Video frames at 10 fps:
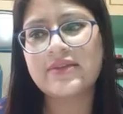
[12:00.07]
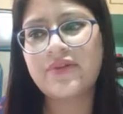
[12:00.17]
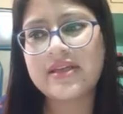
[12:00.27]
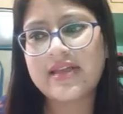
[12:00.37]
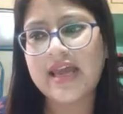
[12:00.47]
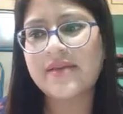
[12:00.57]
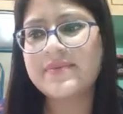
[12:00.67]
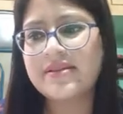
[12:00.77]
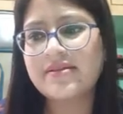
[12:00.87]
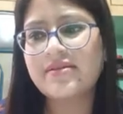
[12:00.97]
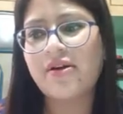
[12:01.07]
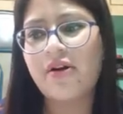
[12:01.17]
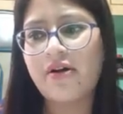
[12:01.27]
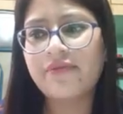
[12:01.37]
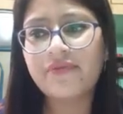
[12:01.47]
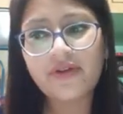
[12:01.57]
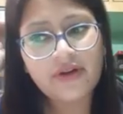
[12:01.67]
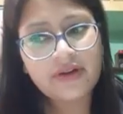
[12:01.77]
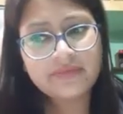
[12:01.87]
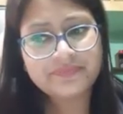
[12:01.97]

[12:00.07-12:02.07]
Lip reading: three types of your